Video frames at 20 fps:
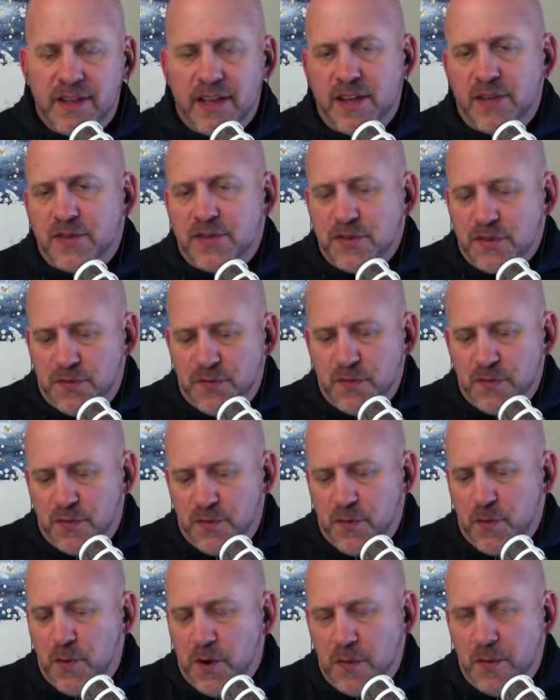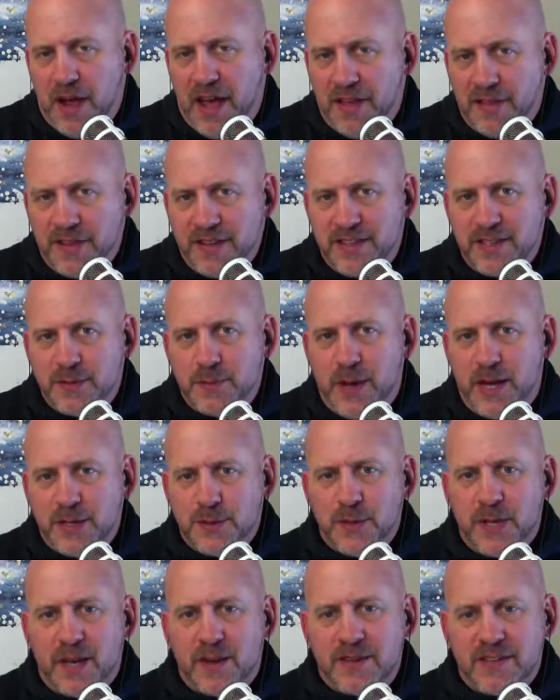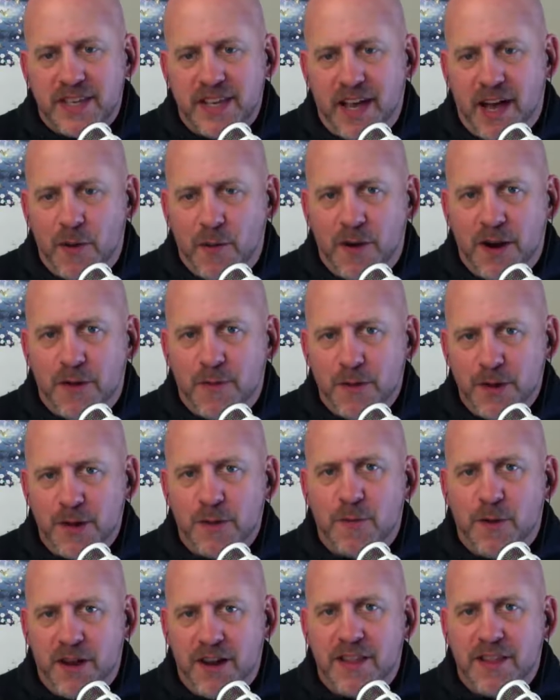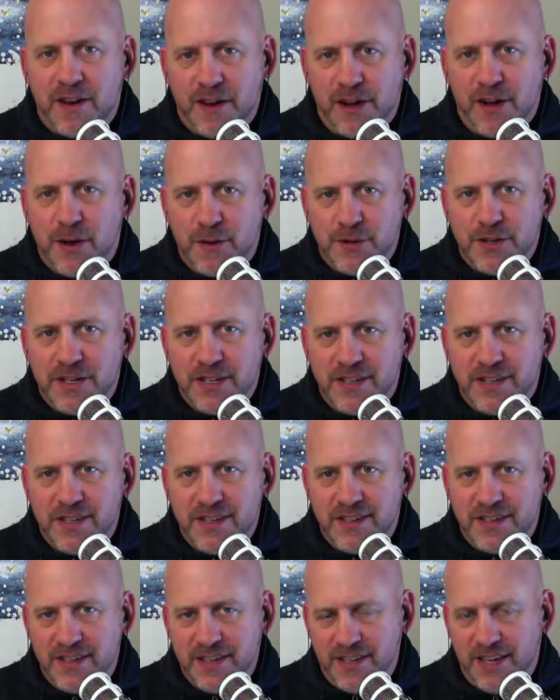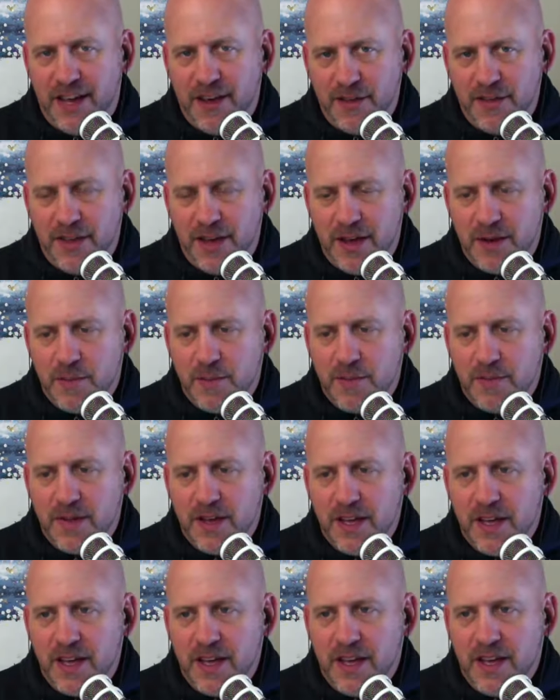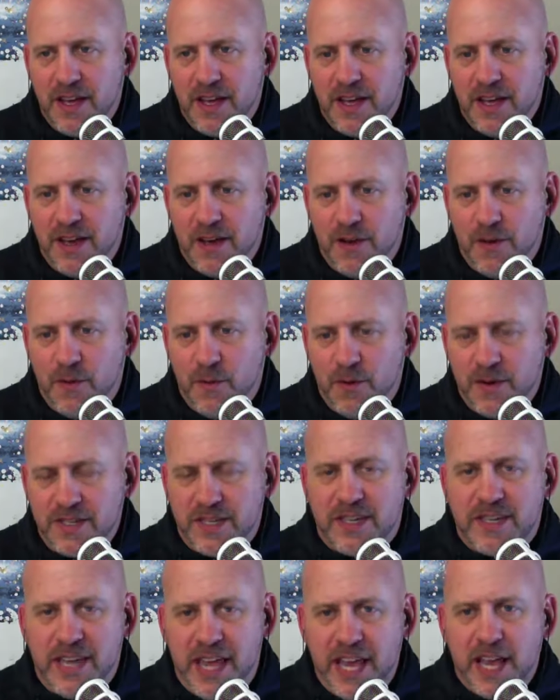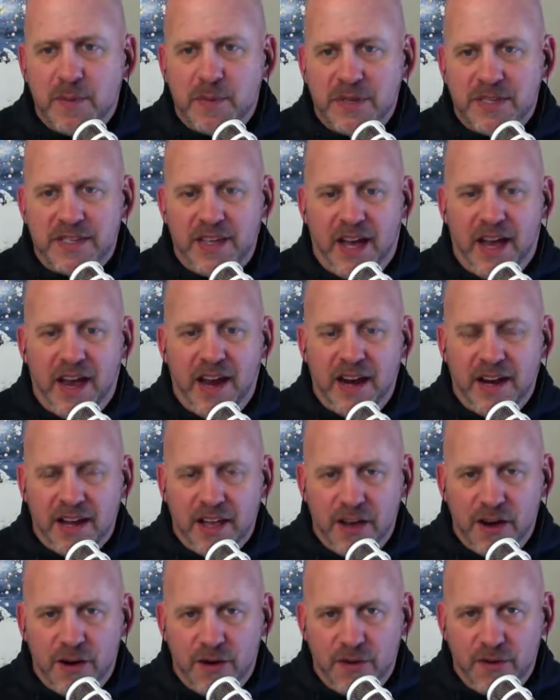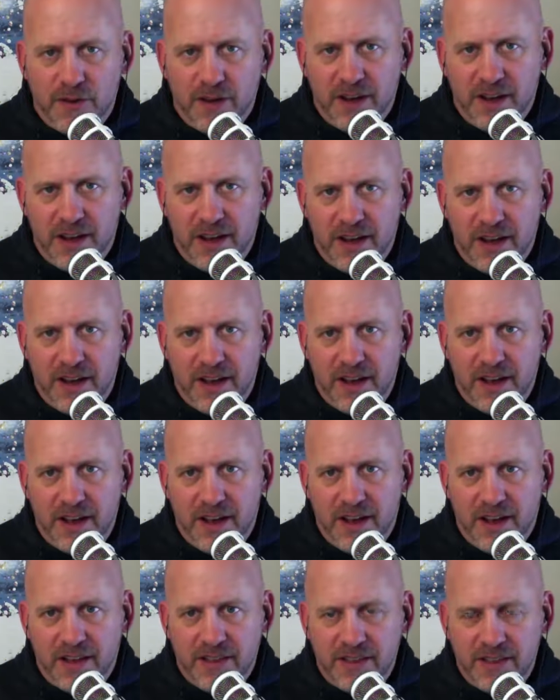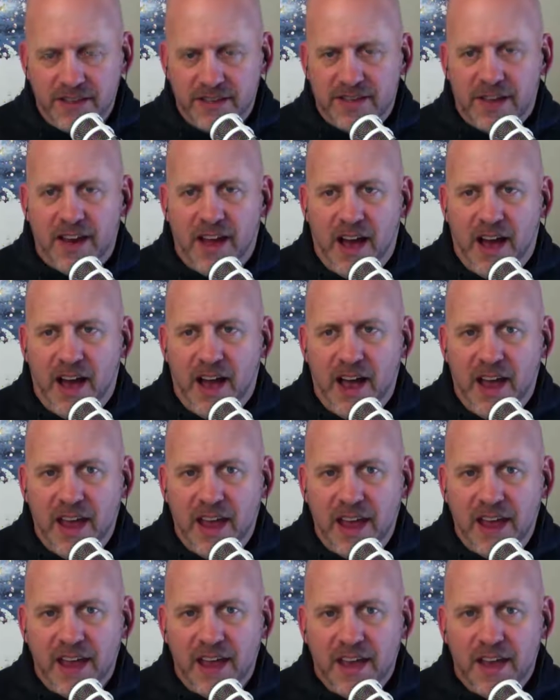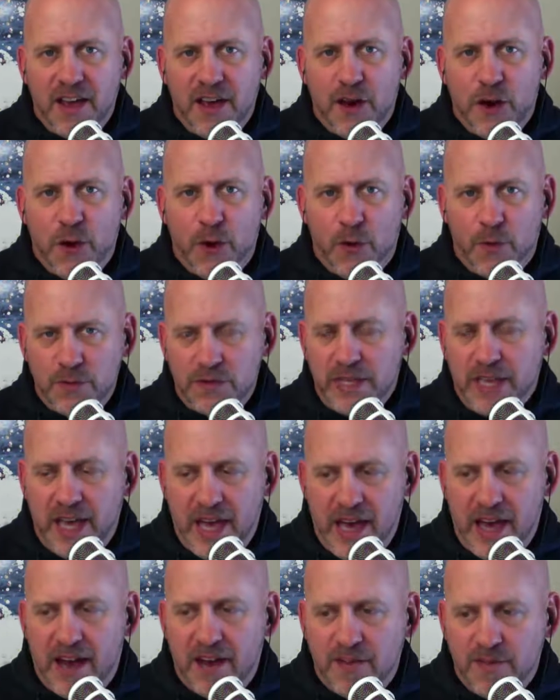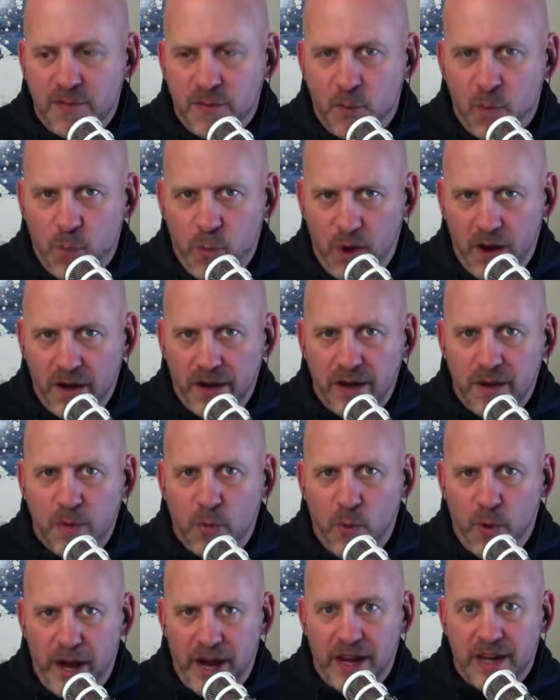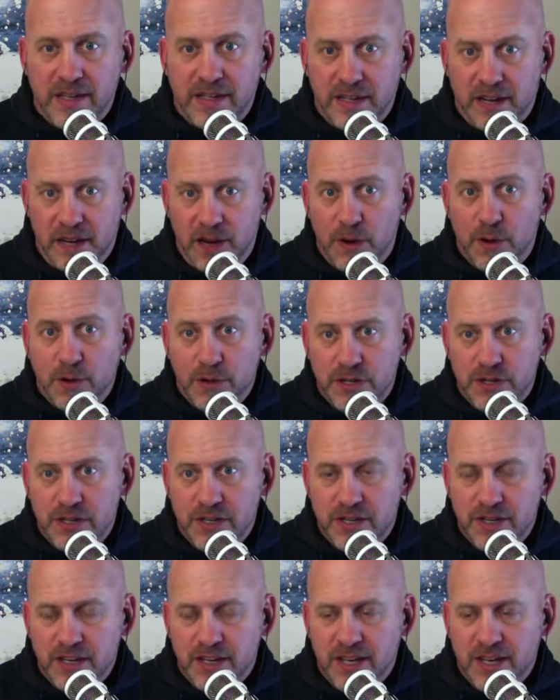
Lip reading: so for one of my athletes this past week, I was like, what I really wanted their coach to tell them was to take them aside and go, listen, I only have one way to coach,